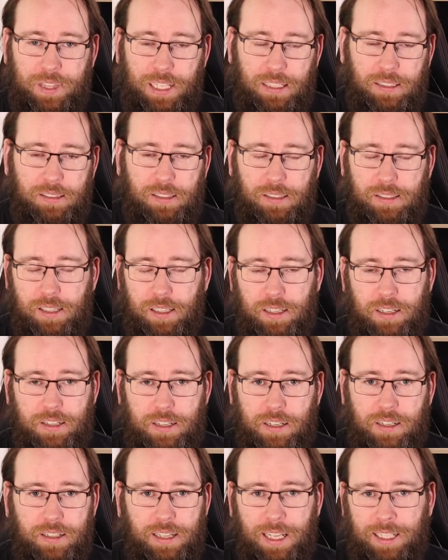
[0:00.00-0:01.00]

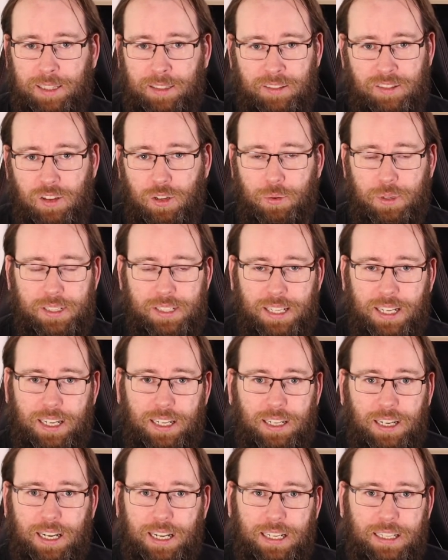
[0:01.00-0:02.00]
signature that's always
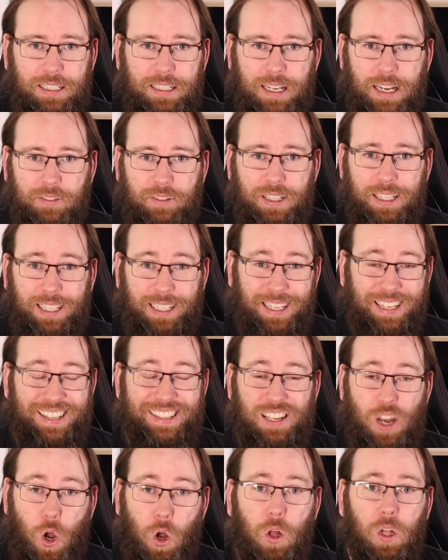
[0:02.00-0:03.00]
there, and everything
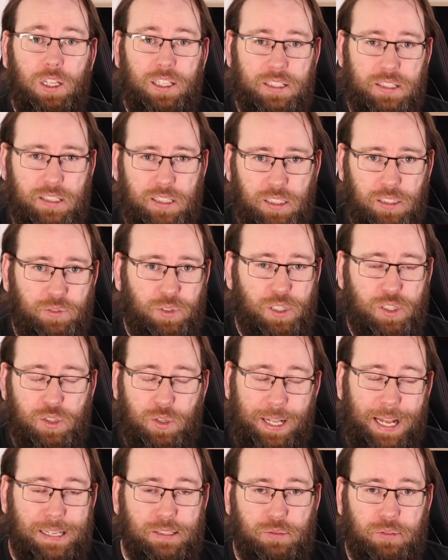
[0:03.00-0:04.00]
is all in silver. So
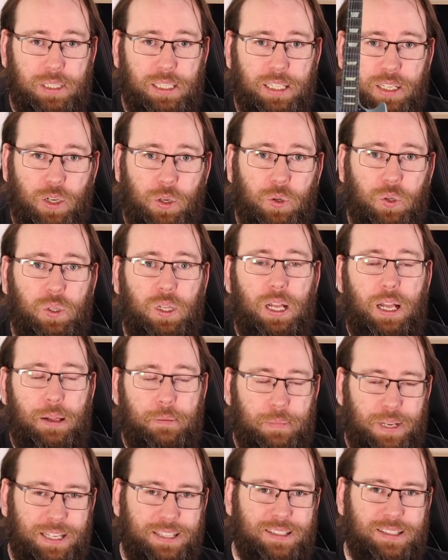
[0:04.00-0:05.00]
that's really cool.
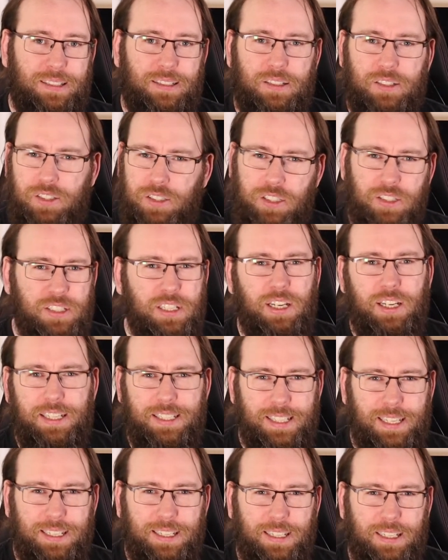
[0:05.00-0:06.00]
Makes just
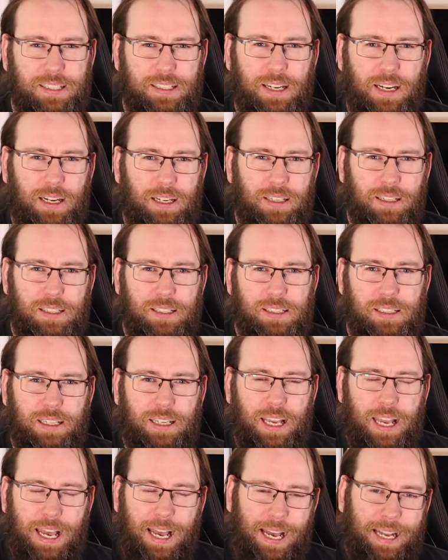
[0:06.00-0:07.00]
ties in the guitar nicely.
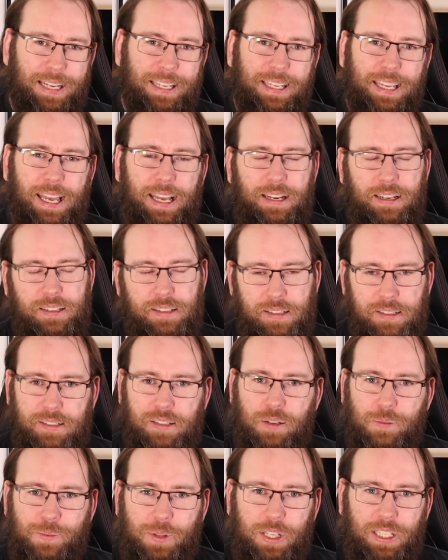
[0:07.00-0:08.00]
And again, this is
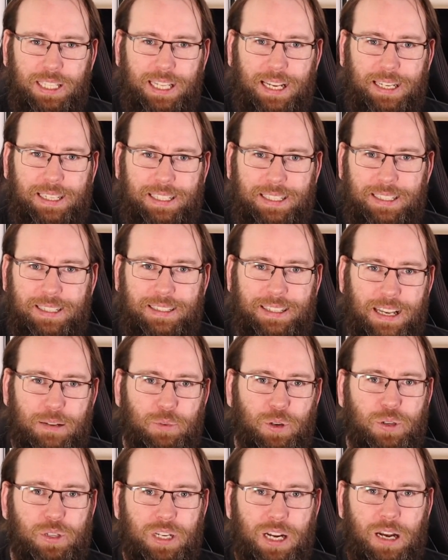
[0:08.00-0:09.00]
something that in the
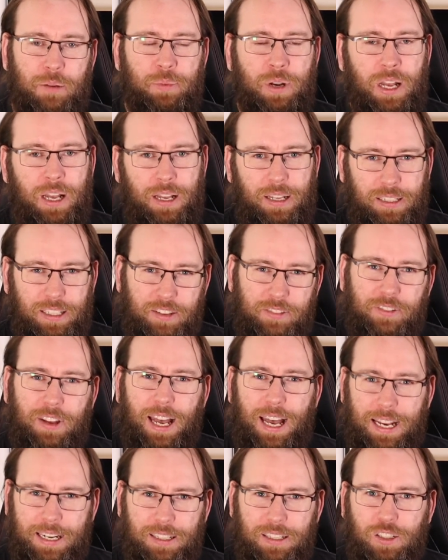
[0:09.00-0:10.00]
demo shop they've
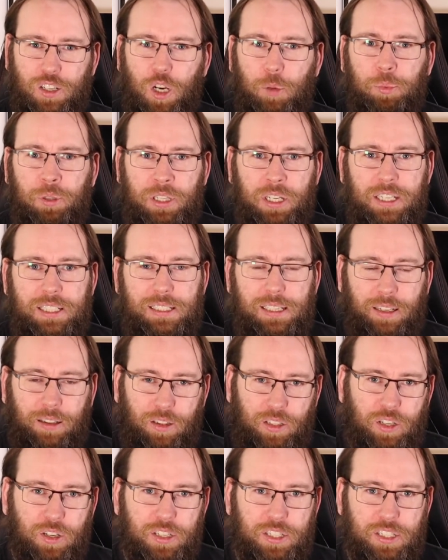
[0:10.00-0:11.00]
added a couple of nice little
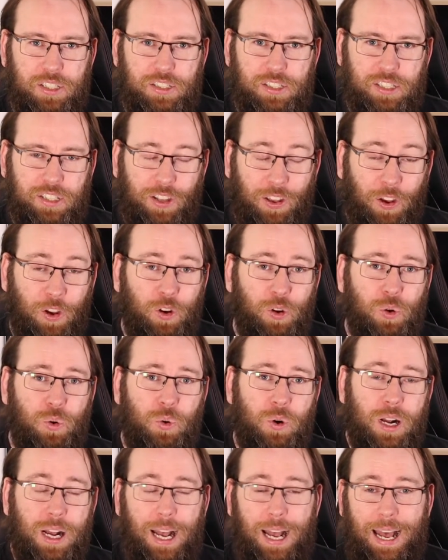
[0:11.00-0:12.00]
touches
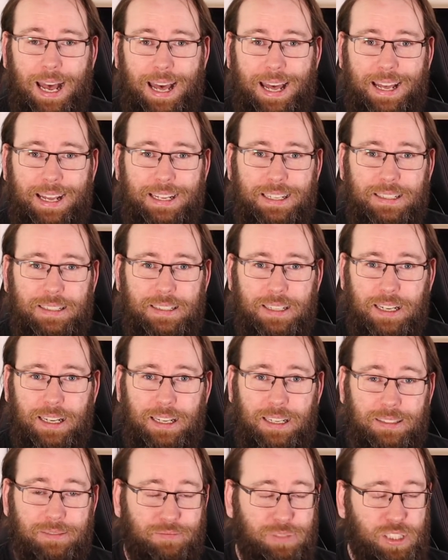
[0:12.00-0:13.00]
too, and
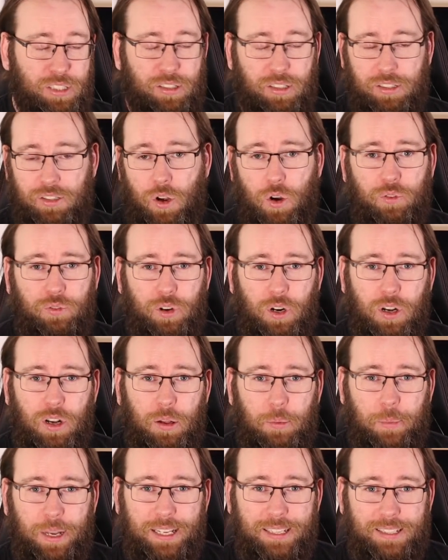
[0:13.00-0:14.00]
this just overall
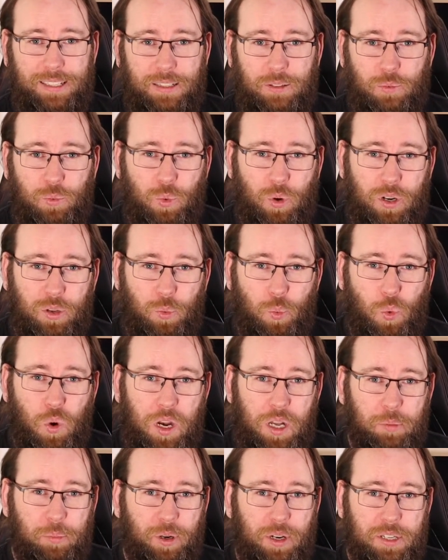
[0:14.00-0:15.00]
makes it
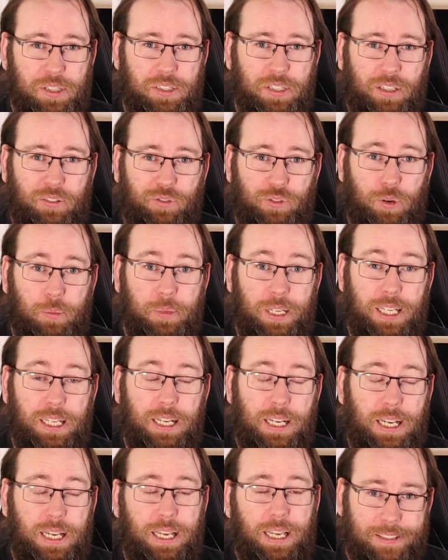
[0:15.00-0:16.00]
worthwhile purchasing for me.
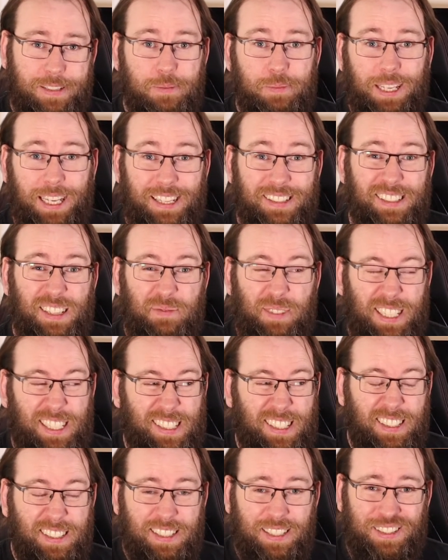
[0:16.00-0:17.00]
And something else that makes
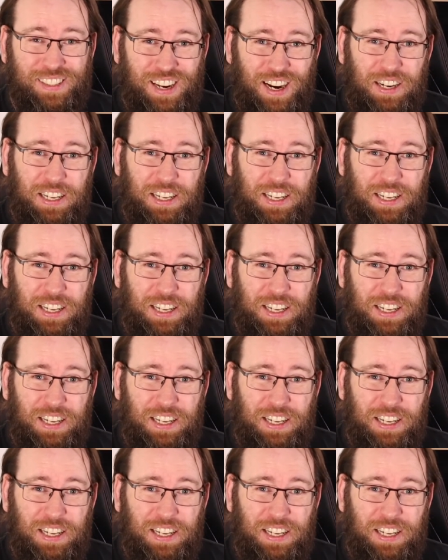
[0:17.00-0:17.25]
this guitar